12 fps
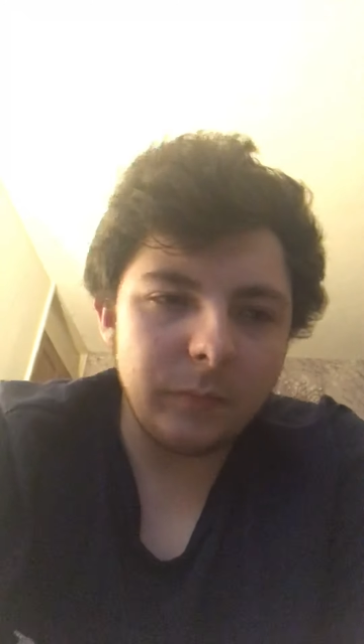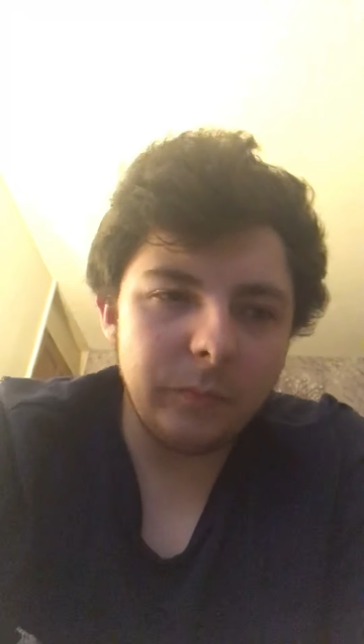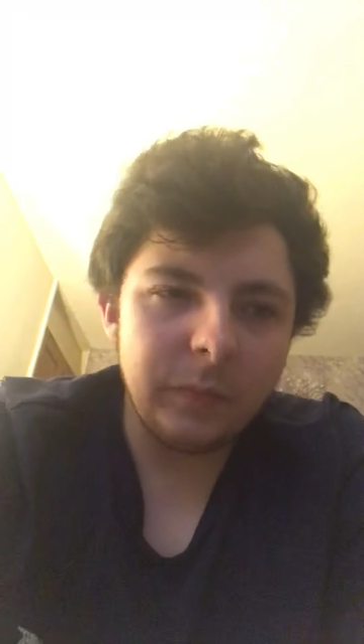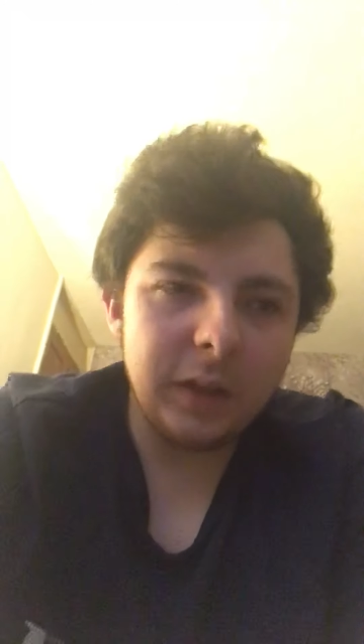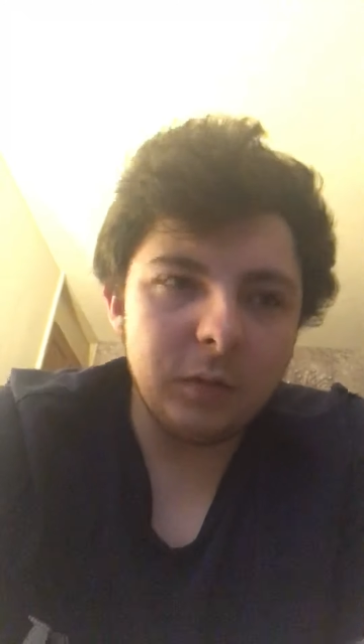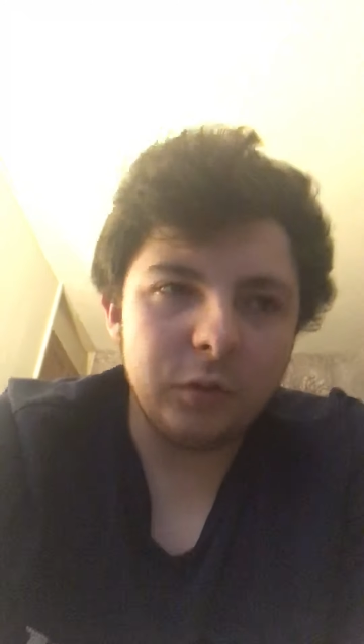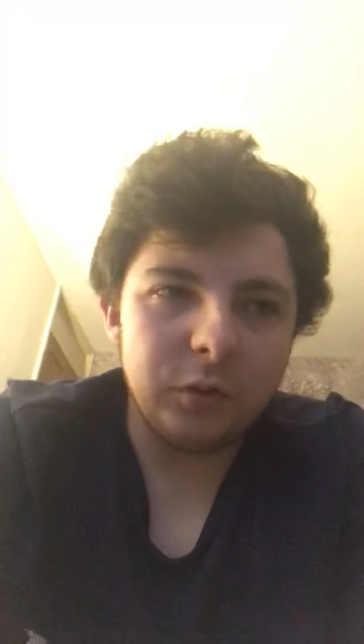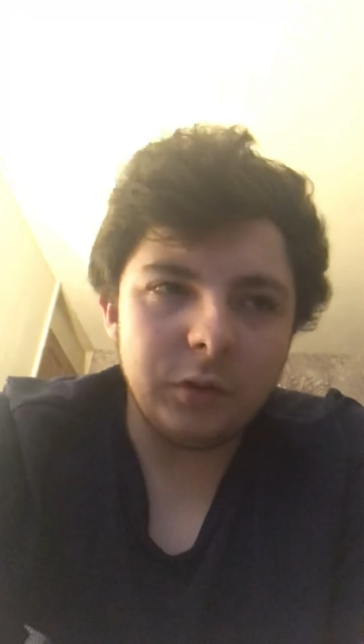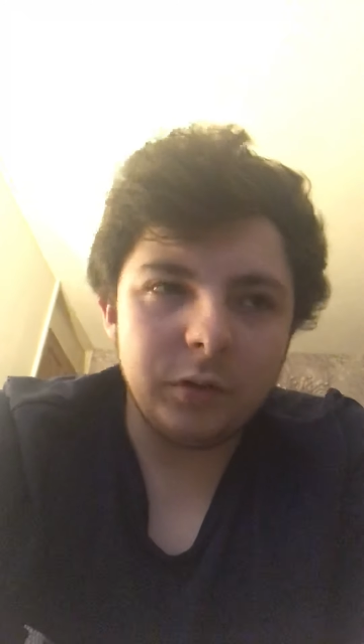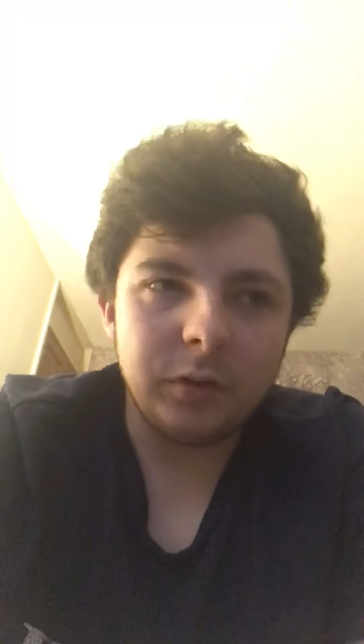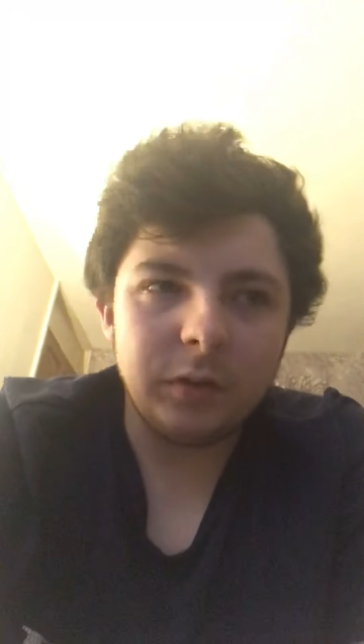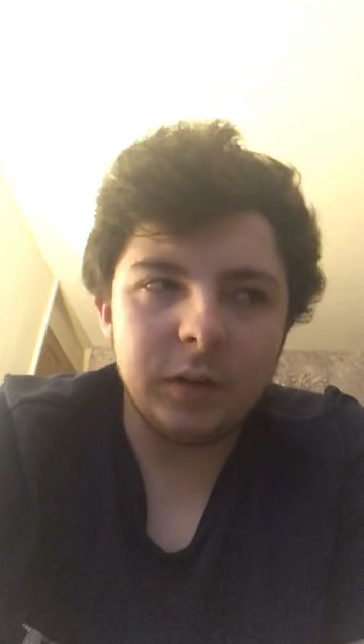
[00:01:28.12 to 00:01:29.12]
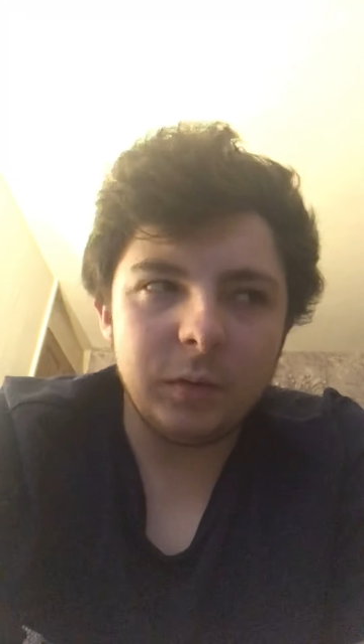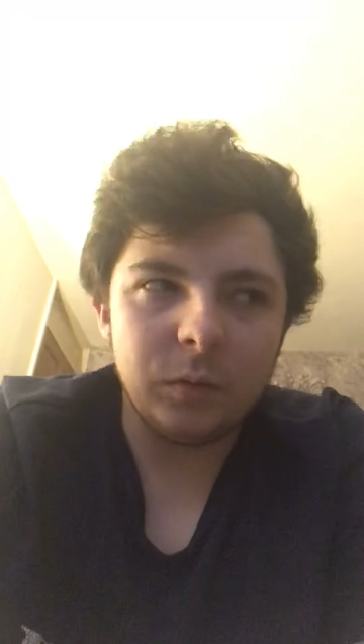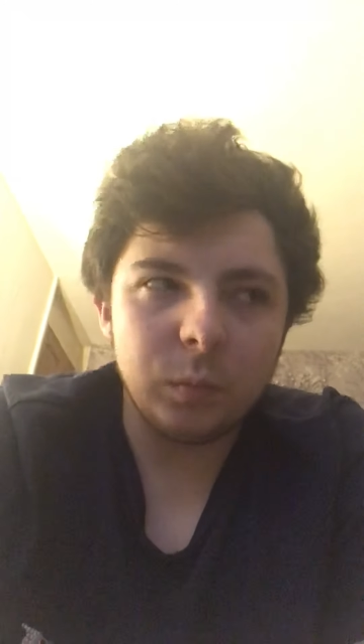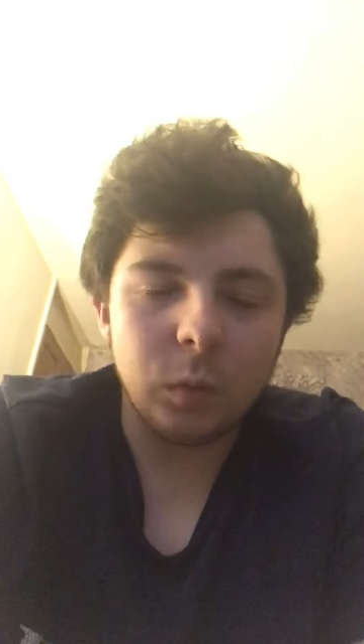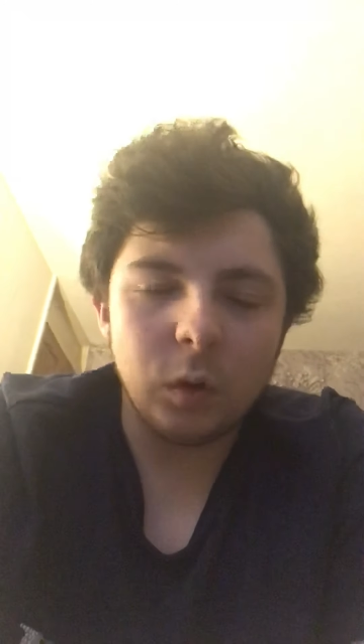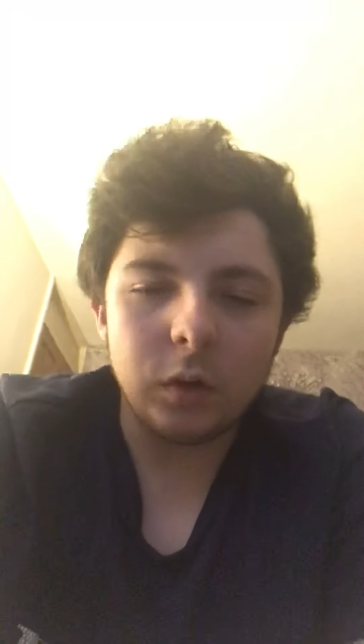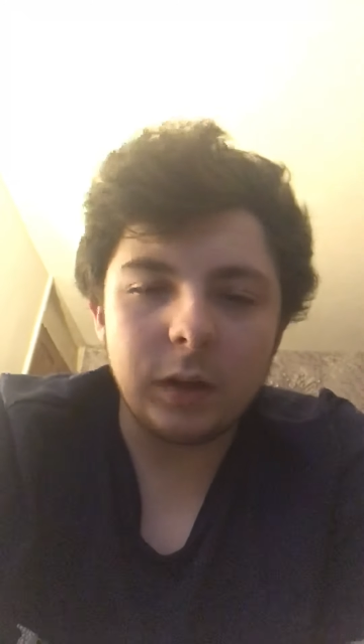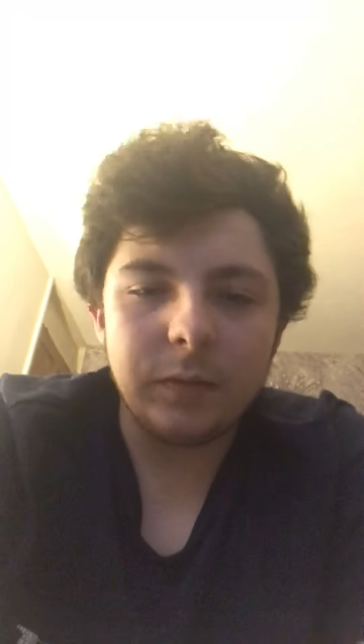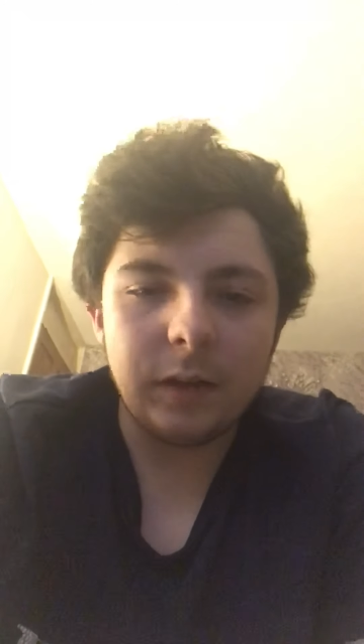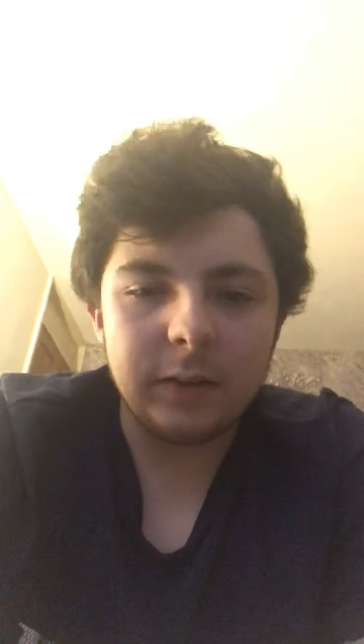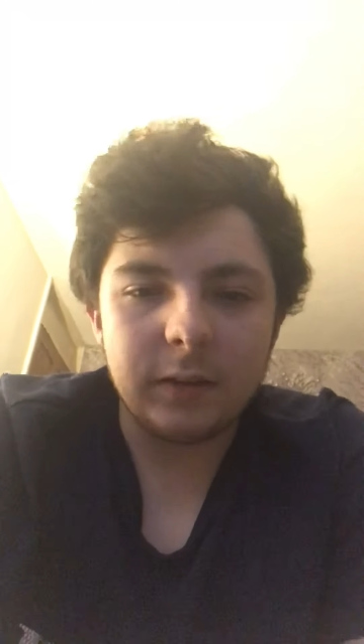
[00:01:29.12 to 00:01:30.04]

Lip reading: It just won't leave any